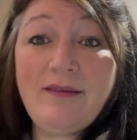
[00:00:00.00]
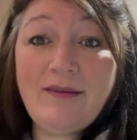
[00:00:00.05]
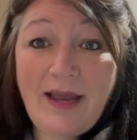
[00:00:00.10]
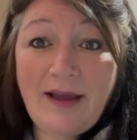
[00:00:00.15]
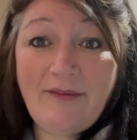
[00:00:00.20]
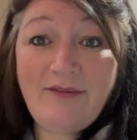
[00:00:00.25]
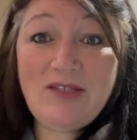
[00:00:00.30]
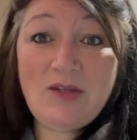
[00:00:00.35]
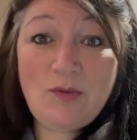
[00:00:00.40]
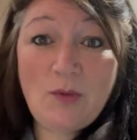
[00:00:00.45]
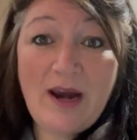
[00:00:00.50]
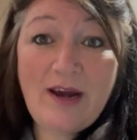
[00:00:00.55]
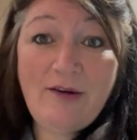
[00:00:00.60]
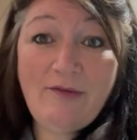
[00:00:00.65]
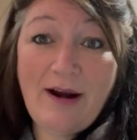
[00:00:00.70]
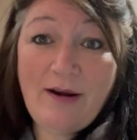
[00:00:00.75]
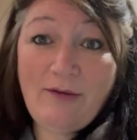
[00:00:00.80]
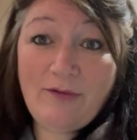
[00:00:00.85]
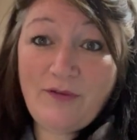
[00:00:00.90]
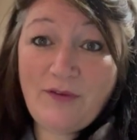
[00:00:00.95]
than having to wait
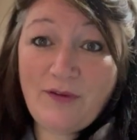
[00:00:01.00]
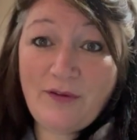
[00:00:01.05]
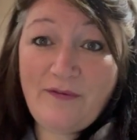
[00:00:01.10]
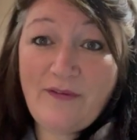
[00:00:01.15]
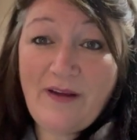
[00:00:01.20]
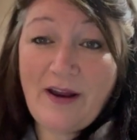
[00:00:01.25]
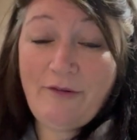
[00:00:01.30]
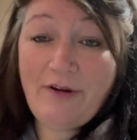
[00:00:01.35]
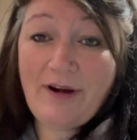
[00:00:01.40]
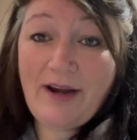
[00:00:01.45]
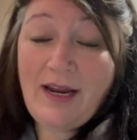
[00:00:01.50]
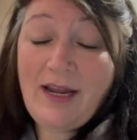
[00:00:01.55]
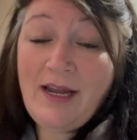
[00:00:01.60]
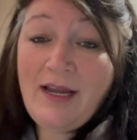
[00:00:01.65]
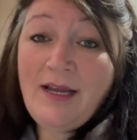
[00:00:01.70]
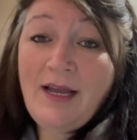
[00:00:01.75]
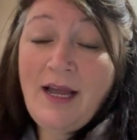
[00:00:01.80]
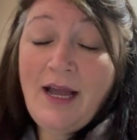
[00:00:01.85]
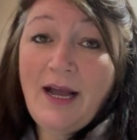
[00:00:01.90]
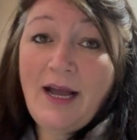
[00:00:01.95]
around for the ferry.
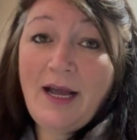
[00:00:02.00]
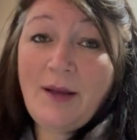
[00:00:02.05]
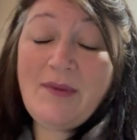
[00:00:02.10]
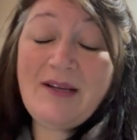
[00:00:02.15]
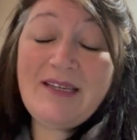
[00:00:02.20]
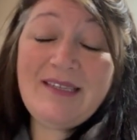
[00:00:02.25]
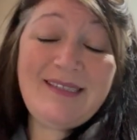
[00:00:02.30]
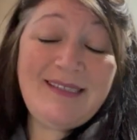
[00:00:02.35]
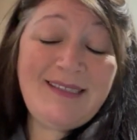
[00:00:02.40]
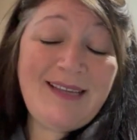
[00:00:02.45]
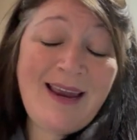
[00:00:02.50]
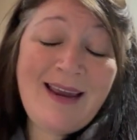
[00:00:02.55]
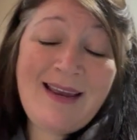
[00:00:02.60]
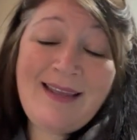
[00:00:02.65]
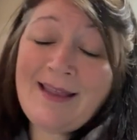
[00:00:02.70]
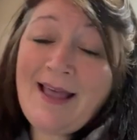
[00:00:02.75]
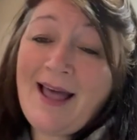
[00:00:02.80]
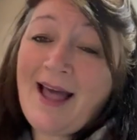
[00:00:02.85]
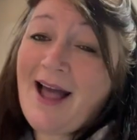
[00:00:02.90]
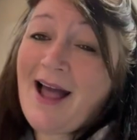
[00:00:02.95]

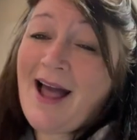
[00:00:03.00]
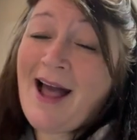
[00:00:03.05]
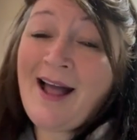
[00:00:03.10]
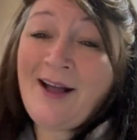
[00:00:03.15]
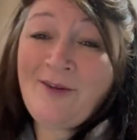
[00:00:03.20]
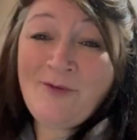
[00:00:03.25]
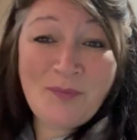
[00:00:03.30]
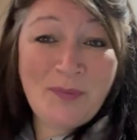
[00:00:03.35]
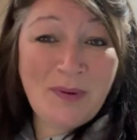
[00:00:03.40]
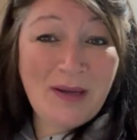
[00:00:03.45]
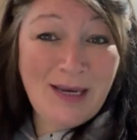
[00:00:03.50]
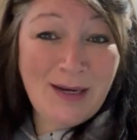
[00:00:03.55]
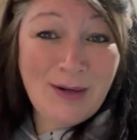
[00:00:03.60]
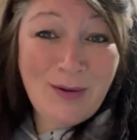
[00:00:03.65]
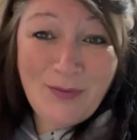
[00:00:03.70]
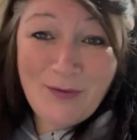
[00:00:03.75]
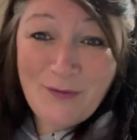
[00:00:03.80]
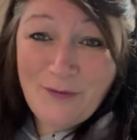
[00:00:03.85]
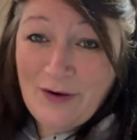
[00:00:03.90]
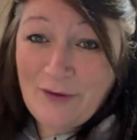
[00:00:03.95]
Saying that, I haven't been
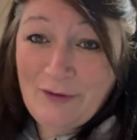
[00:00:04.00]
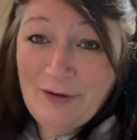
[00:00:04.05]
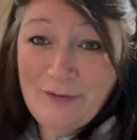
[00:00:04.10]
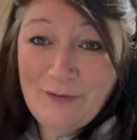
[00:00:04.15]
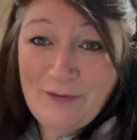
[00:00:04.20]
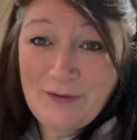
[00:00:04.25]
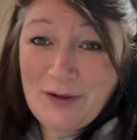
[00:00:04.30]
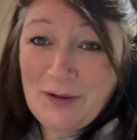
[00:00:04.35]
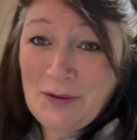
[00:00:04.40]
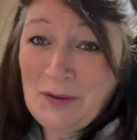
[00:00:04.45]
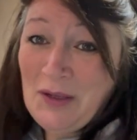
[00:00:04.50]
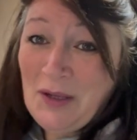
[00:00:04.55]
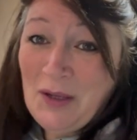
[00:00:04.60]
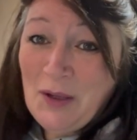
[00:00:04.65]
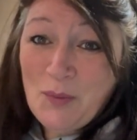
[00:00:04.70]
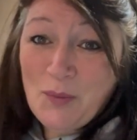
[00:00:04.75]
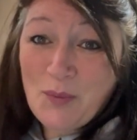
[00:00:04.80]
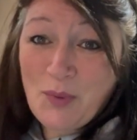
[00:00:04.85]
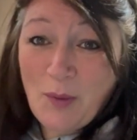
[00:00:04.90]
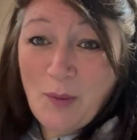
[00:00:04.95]
on the ferry for
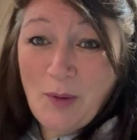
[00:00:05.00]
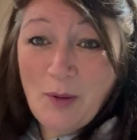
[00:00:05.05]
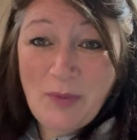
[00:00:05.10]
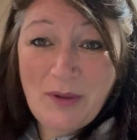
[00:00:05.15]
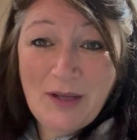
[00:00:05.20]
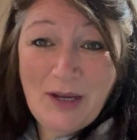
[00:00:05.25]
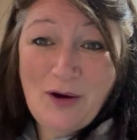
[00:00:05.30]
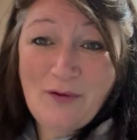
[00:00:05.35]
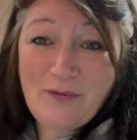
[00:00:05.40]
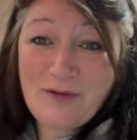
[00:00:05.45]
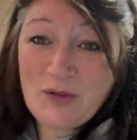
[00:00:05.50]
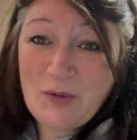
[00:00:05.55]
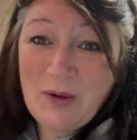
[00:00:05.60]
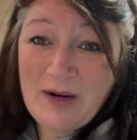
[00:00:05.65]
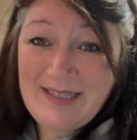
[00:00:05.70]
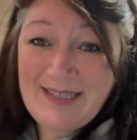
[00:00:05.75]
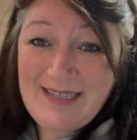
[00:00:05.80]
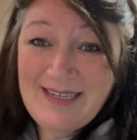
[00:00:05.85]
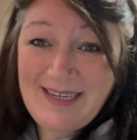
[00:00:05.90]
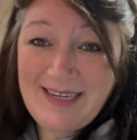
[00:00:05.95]
probably over
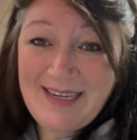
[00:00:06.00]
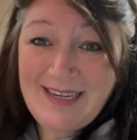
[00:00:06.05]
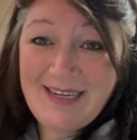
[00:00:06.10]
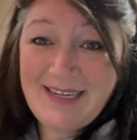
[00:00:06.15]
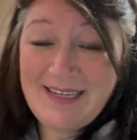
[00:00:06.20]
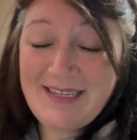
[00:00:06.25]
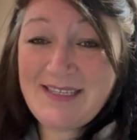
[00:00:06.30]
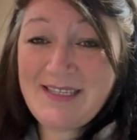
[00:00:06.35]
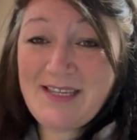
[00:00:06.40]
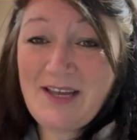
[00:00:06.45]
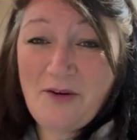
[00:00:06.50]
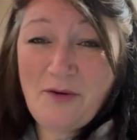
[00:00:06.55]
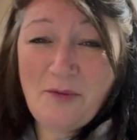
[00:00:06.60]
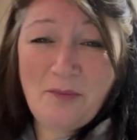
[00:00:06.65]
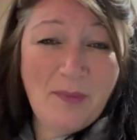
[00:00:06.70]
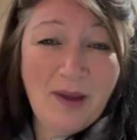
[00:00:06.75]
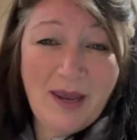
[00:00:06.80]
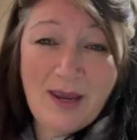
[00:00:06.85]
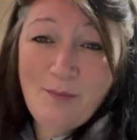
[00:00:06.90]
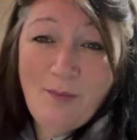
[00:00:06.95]
20 years, so
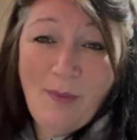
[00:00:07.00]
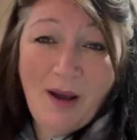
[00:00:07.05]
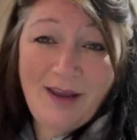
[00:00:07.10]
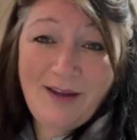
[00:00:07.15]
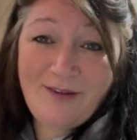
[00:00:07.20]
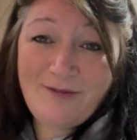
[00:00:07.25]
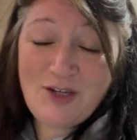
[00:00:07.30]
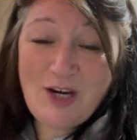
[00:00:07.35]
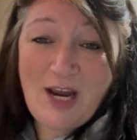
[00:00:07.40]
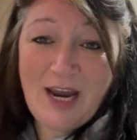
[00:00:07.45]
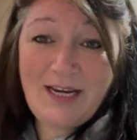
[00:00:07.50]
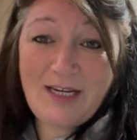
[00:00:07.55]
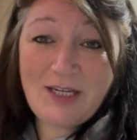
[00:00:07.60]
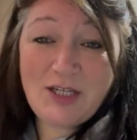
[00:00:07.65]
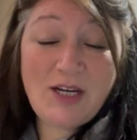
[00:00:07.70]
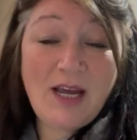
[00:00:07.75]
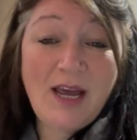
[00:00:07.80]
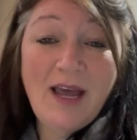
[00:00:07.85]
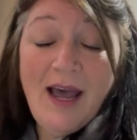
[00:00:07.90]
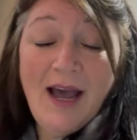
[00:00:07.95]
it might have
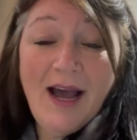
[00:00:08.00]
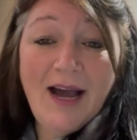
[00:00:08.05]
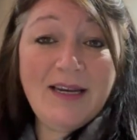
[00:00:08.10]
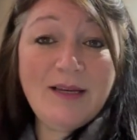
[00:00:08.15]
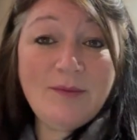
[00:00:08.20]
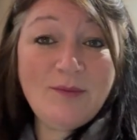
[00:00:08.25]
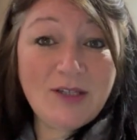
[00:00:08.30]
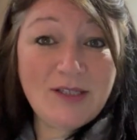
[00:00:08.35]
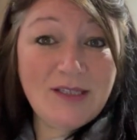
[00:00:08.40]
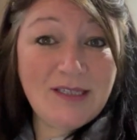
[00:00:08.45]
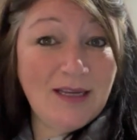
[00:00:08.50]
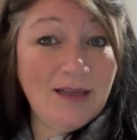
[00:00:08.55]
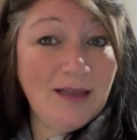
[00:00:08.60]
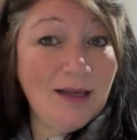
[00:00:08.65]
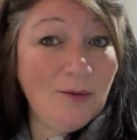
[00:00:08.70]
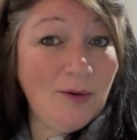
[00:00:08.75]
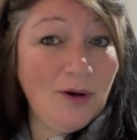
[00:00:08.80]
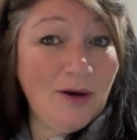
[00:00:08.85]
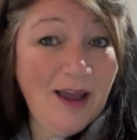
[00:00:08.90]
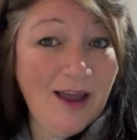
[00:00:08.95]
changed. And I'm not saying that
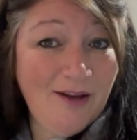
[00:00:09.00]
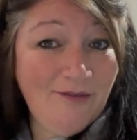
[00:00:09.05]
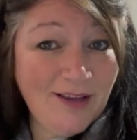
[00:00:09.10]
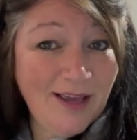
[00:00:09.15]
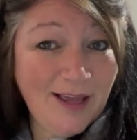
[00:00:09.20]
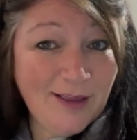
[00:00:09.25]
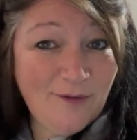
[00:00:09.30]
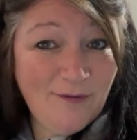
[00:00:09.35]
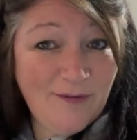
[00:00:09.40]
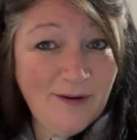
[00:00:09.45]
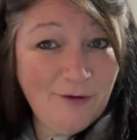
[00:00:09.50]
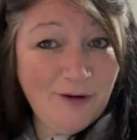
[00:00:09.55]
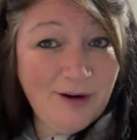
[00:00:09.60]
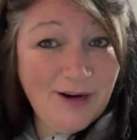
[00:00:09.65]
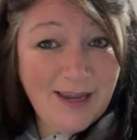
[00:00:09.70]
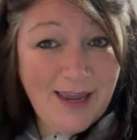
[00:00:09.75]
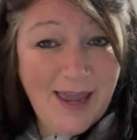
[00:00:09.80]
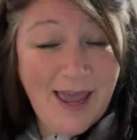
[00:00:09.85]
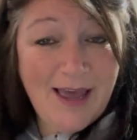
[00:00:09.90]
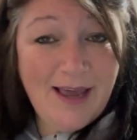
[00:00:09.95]
I won't ever get the ferry
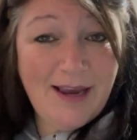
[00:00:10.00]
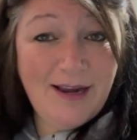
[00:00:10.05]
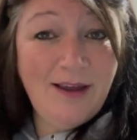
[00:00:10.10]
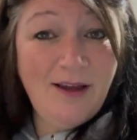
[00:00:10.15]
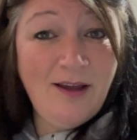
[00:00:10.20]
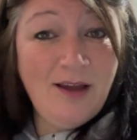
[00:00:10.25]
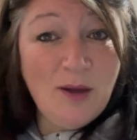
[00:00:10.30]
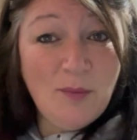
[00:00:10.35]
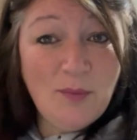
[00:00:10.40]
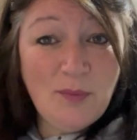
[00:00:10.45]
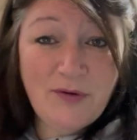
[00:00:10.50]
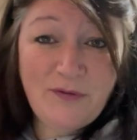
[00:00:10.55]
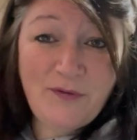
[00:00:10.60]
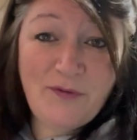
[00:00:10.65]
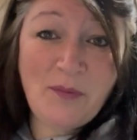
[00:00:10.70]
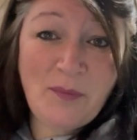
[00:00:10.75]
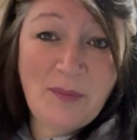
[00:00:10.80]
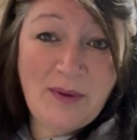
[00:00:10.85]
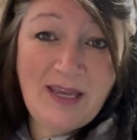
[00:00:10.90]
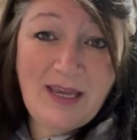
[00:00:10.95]
again, but
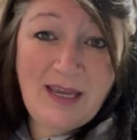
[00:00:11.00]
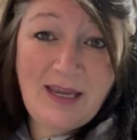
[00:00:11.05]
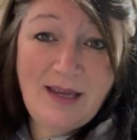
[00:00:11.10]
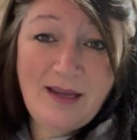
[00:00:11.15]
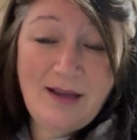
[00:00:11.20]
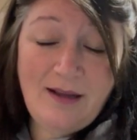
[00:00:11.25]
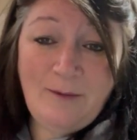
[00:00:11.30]
for me,